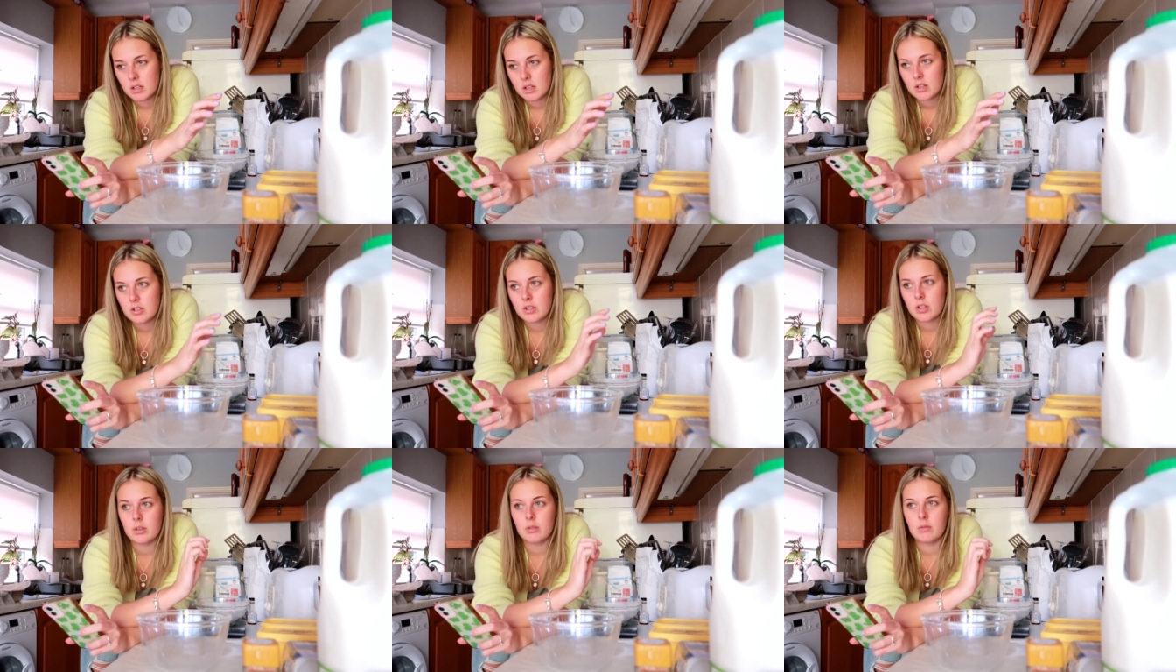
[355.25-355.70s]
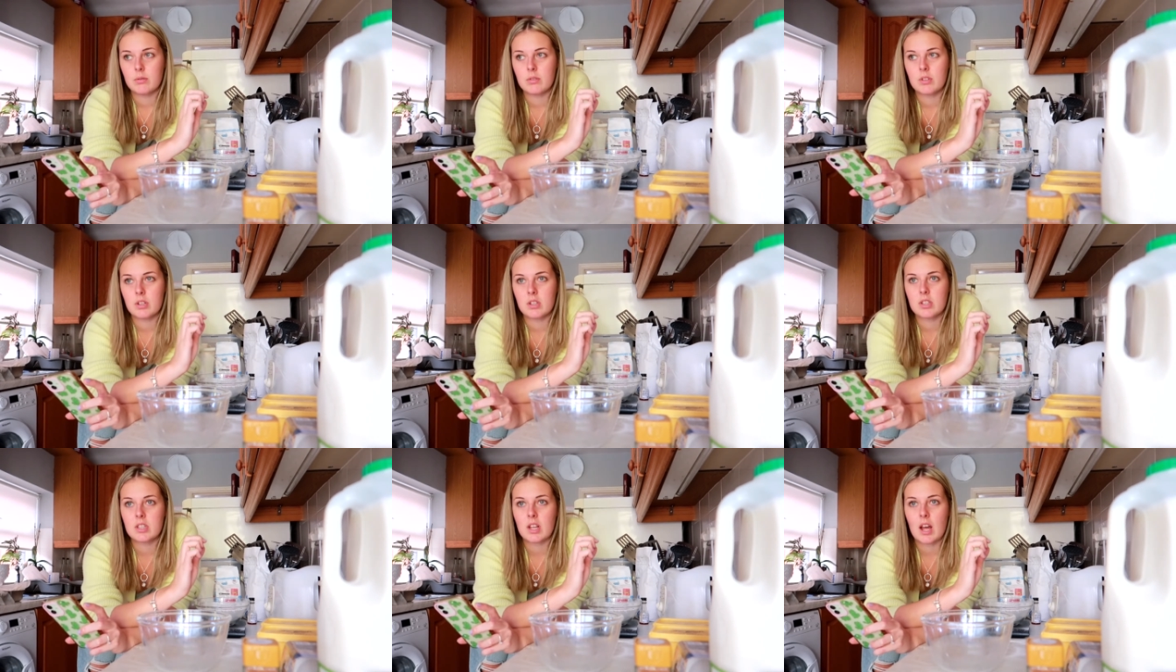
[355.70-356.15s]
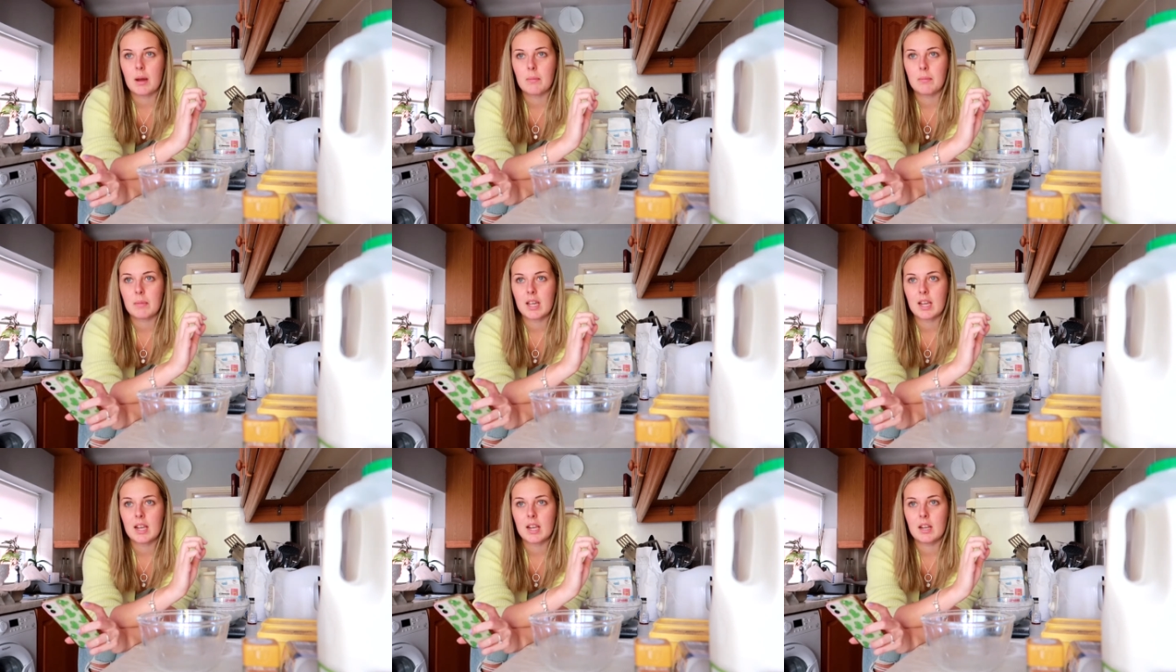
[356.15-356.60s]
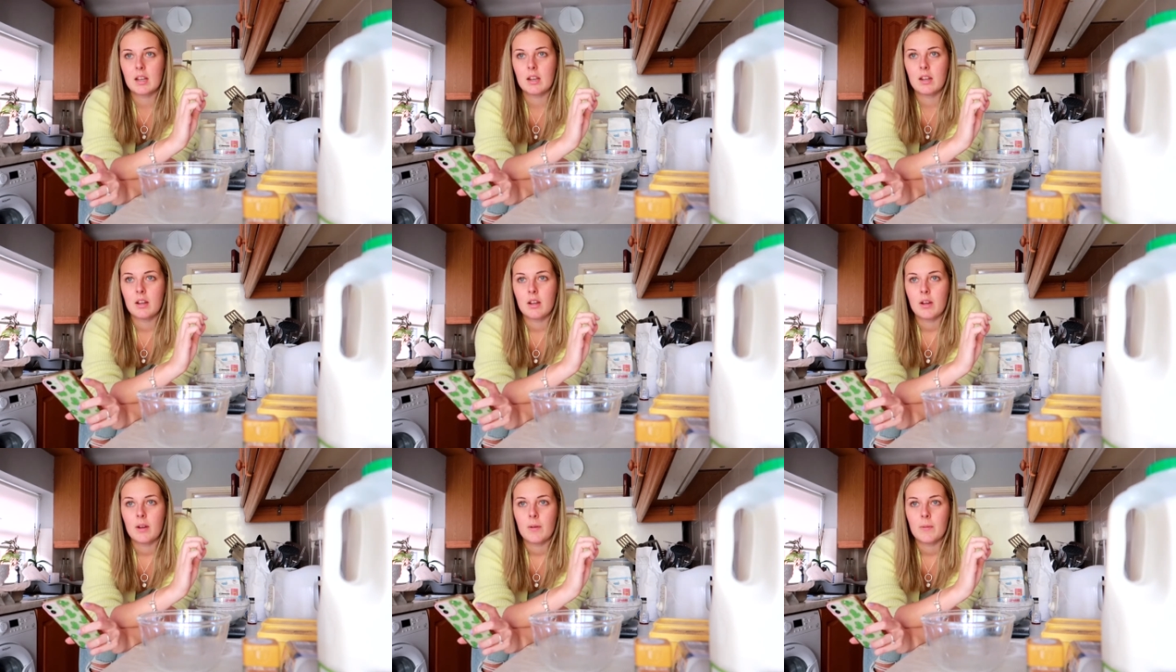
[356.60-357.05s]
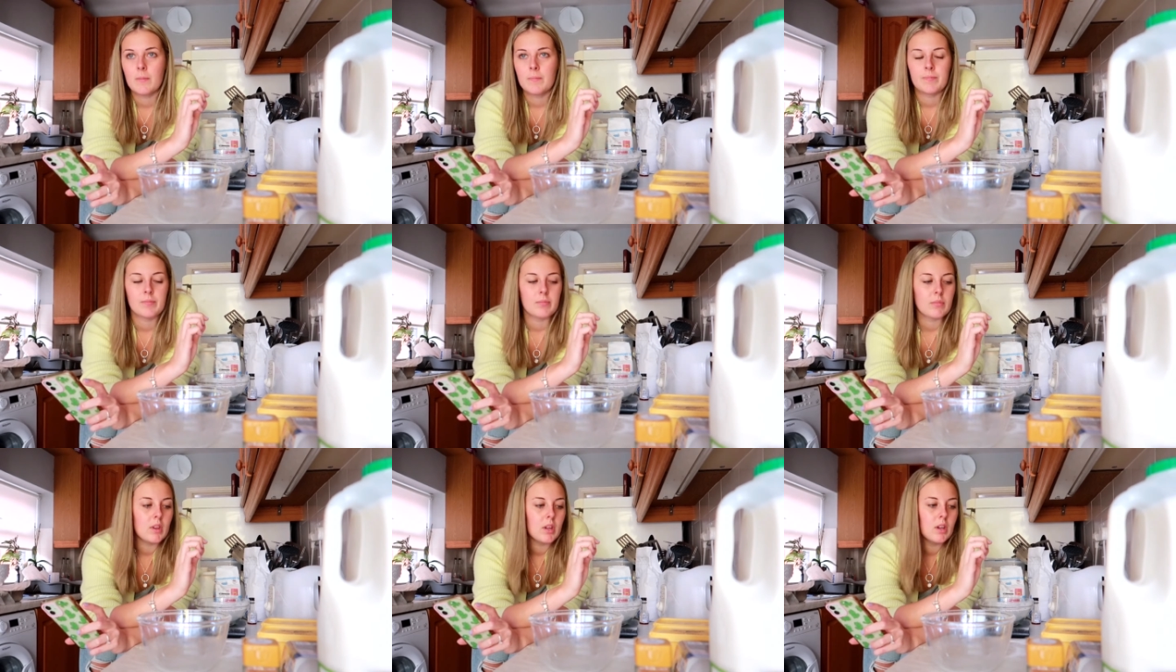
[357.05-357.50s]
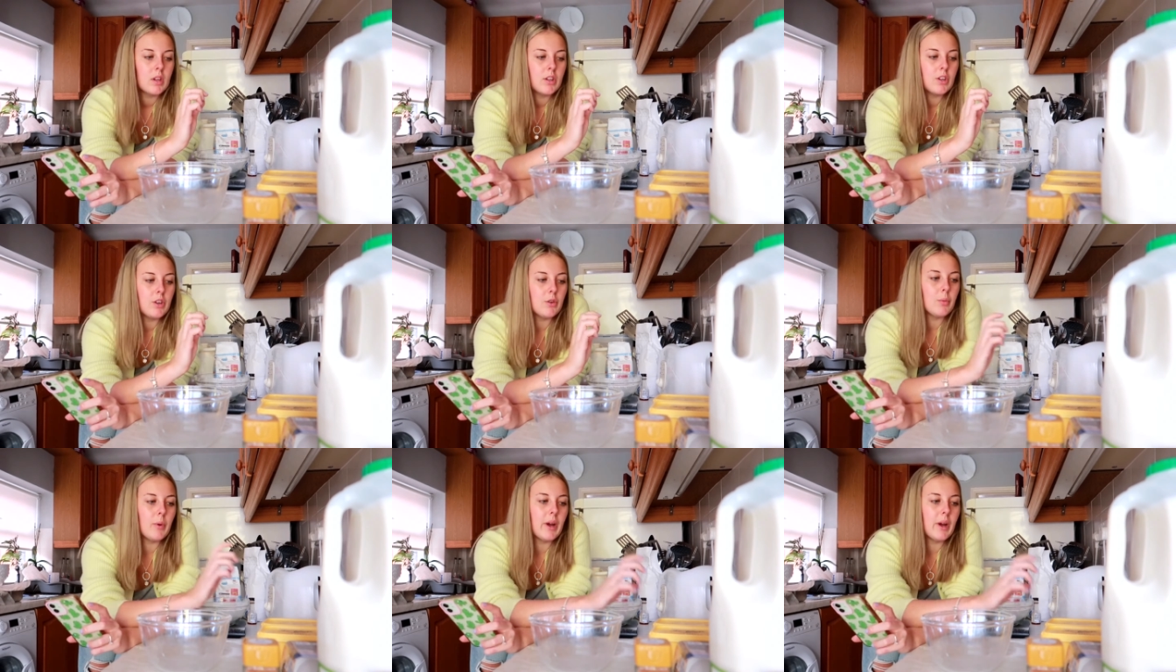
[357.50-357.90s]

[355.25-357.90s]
So does that mean you